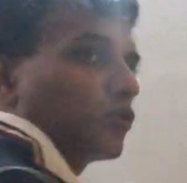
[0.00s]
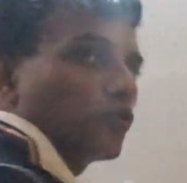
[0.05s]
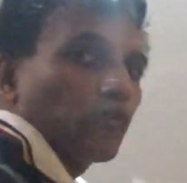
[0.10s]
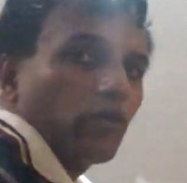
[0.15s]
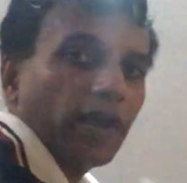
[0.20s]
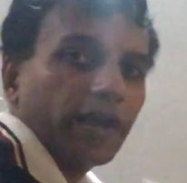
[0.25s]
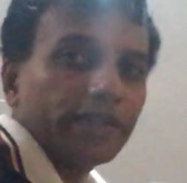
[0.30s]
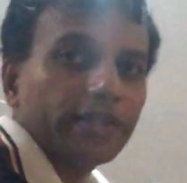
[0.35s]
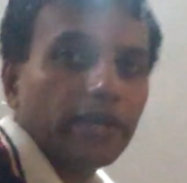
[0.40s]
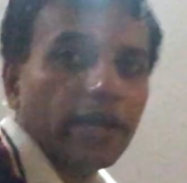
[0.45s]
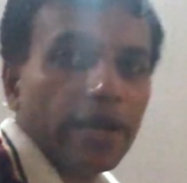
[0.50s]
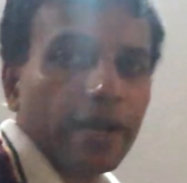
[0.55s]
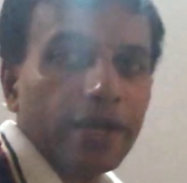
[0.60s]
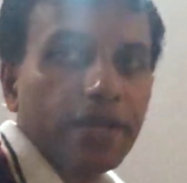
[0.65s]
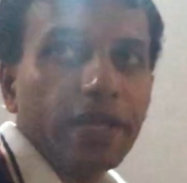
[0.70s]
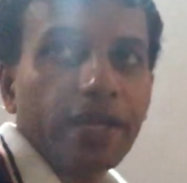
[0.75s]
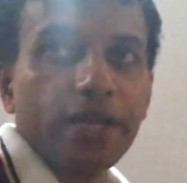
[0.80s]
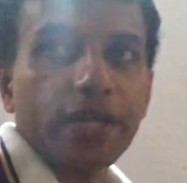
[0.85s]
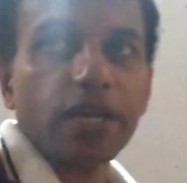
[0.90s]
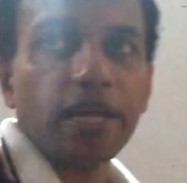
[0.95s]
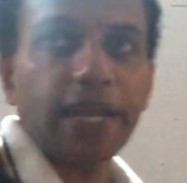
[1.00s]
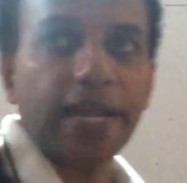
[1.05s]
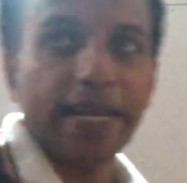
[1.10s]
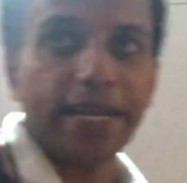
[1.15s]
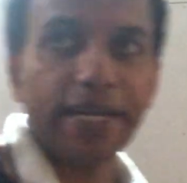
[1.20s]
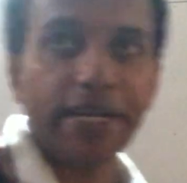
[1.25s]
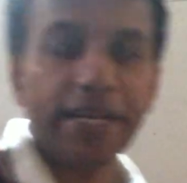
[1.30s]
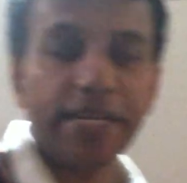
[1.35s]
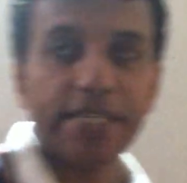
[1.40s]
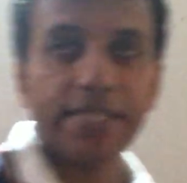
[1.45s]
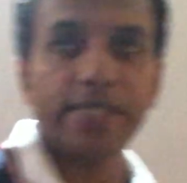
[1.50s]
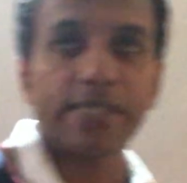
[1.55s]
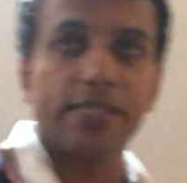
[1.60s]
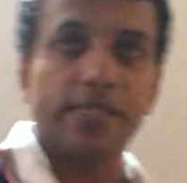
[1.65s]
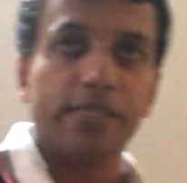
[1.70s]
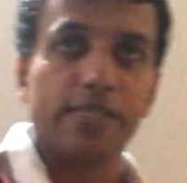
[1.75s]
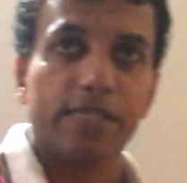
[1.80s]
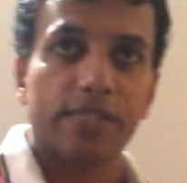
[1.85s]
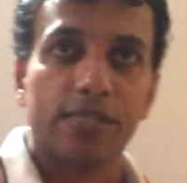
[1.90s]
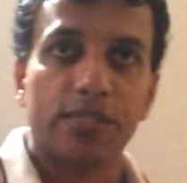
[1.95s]
Write the heading
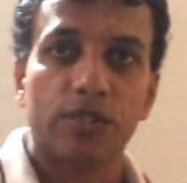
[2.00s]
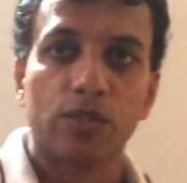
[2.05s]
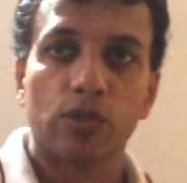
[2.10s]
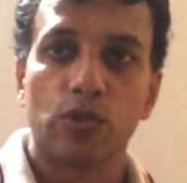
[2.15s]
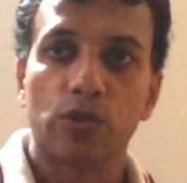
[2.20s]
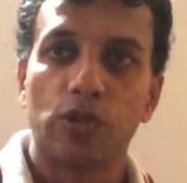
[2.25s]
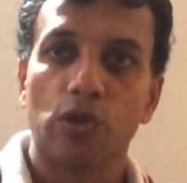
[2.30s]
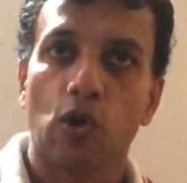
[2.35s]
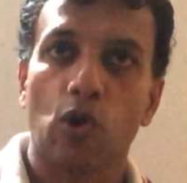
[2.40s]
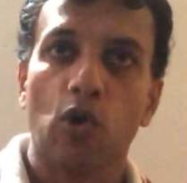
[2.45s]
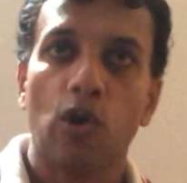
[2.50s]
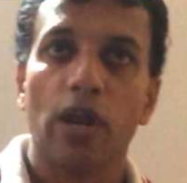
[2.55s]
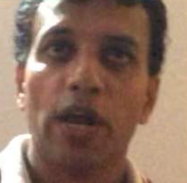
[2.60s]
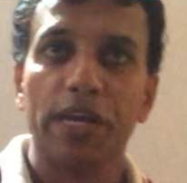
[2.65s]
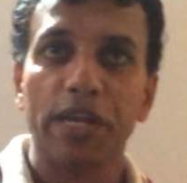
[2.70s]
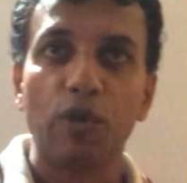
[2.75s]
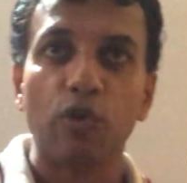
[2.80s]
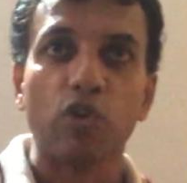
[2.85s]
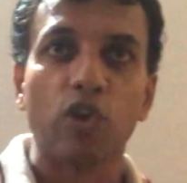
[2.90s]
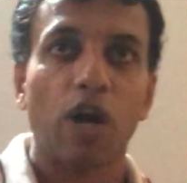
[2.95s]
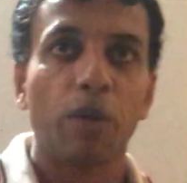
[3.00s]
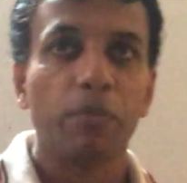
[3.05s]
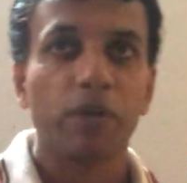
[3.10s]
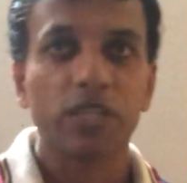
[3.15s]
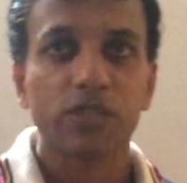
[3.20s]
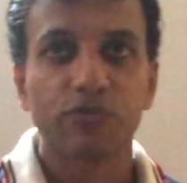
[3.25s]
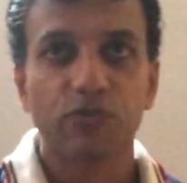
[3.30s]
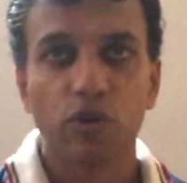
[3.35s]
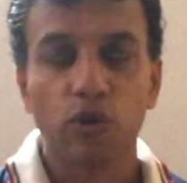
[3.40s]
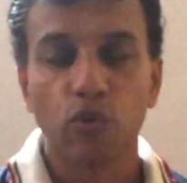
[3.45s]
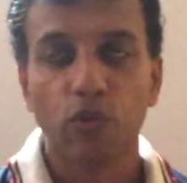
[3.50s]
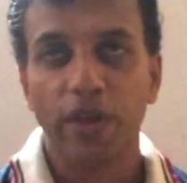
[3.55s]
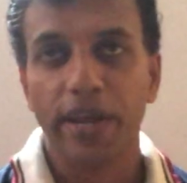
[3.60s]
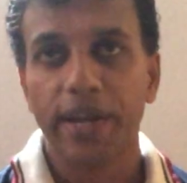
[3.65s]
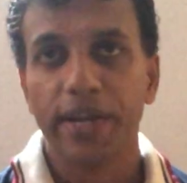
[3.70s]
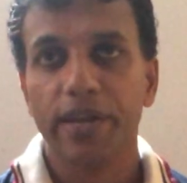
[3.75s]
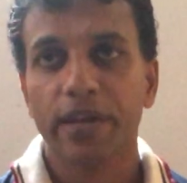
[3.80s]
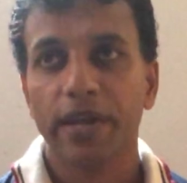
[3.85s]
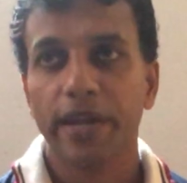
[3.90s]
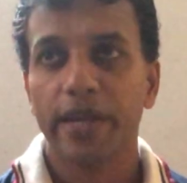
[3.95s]
indices. So they all are newcomers for
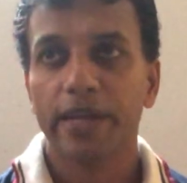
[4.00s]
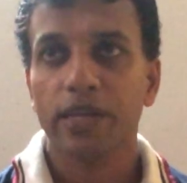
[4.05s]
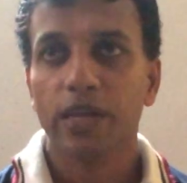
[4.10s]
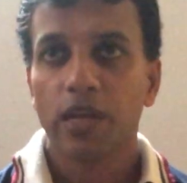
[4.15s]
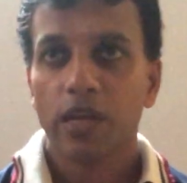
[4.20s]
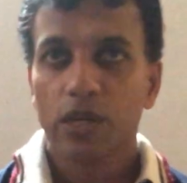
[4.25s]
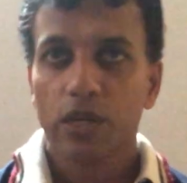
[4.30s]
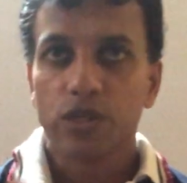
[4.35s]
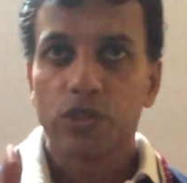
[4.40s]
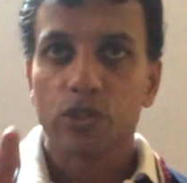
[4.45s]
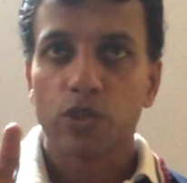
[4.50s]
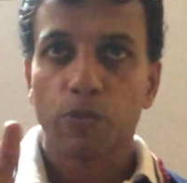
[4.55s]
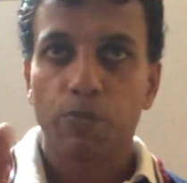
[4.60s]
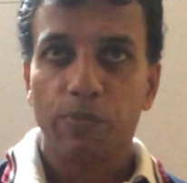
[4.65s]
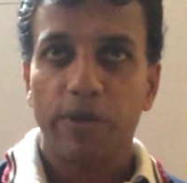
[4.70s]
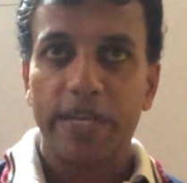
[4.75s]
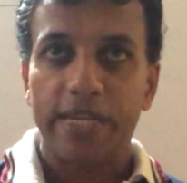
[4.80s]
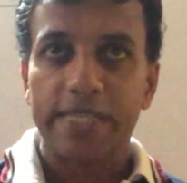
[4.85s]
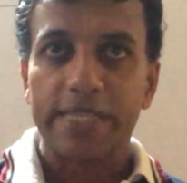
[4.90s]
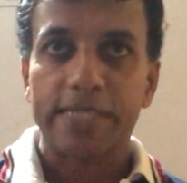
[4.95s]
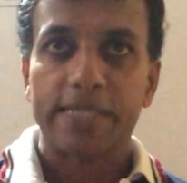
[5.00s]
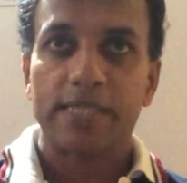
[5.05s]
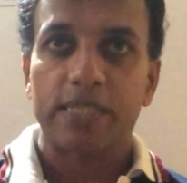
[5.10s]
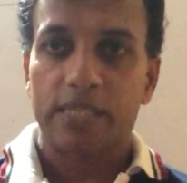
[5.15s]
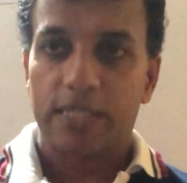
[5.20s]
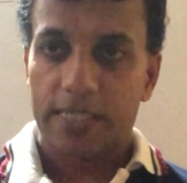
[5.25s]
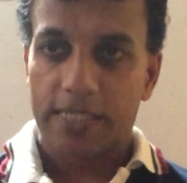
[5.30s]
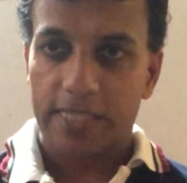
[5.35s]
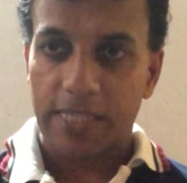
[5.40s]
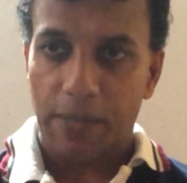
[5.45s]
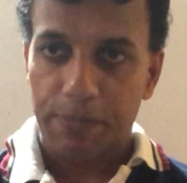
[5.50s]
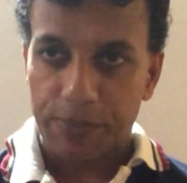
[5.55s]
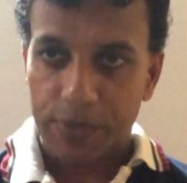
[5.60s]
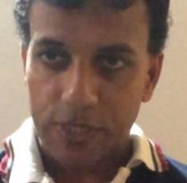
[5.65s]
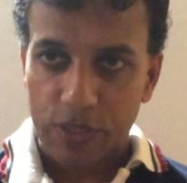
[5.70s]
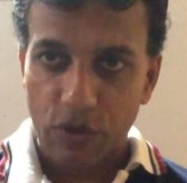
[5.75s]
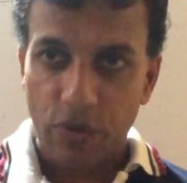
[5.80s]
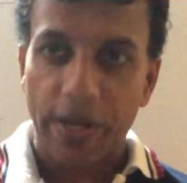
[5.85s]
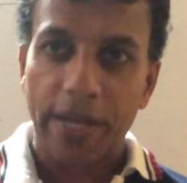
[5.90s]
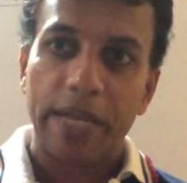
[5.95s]
grade 9. So please
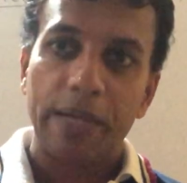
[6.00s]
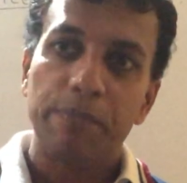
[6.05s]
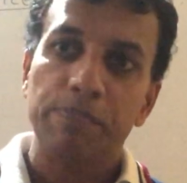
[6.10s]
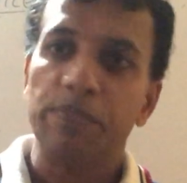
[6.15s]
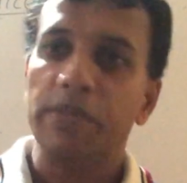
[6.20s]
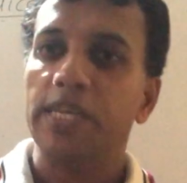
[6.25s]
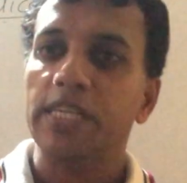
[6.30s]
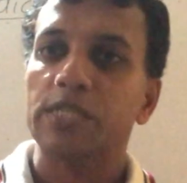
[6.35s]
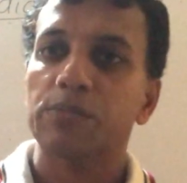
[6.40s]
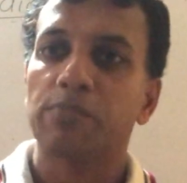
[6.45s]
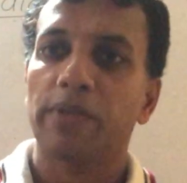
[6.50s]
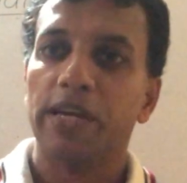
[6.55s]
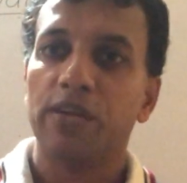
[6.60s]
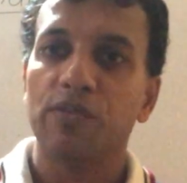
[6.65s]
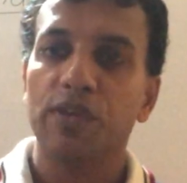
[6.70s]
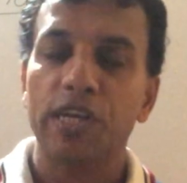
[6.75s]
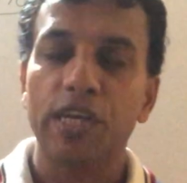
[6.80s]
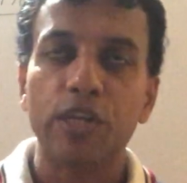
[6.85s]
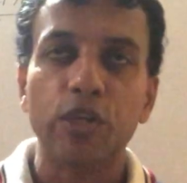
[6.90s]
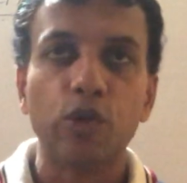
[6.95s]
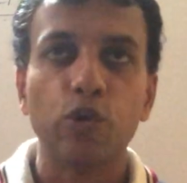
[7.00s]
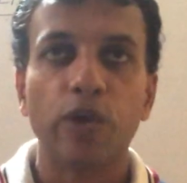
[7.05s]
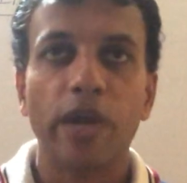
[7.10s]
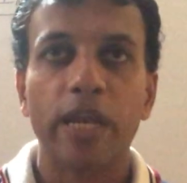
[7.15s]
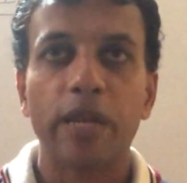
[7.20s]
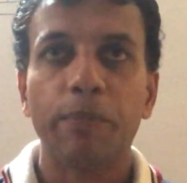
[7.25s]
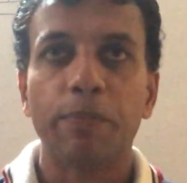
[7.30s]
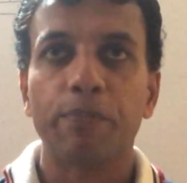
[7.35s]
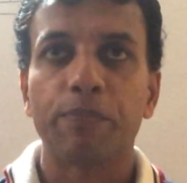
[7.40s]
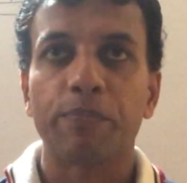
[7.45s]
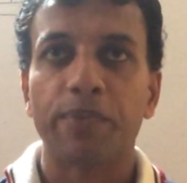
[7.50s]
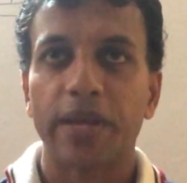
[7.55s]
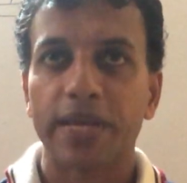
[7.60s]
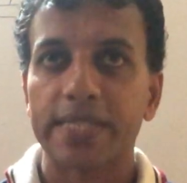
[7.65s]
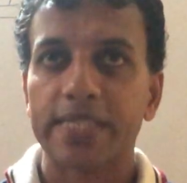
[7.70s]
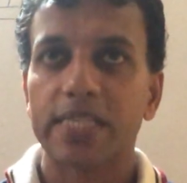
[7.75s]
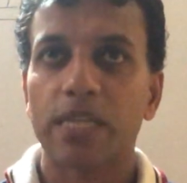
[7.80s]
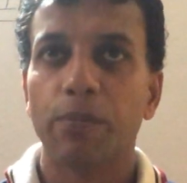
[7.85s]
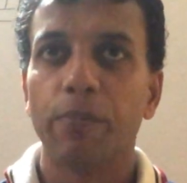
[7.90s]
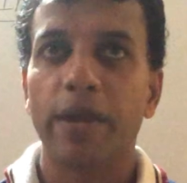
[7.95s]
subscribe this my video and press
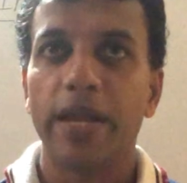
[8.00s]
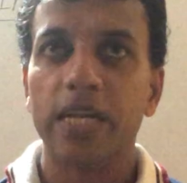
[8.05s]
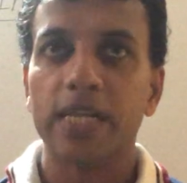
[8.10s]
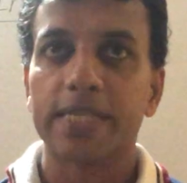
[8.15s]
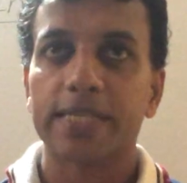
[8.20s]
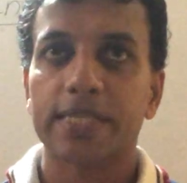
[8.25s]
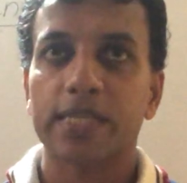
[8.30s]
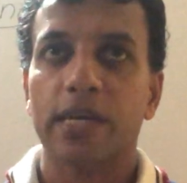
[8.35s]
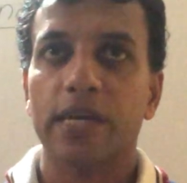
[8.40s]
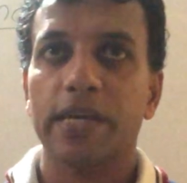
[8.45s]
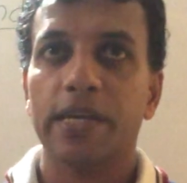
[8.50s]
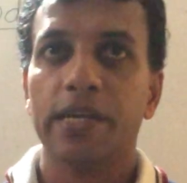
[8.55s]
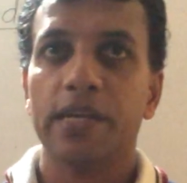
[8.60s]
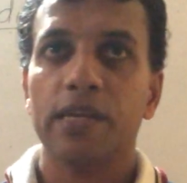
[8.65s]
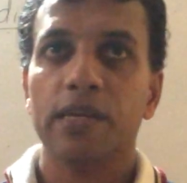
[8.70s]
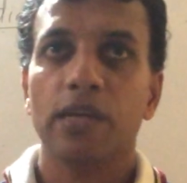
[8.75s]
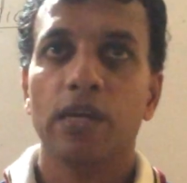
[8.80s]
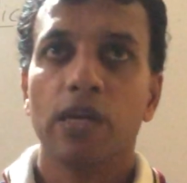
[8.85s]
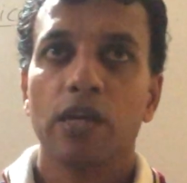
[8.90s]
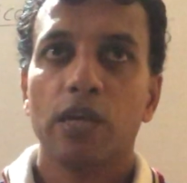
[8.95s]
the bell sign.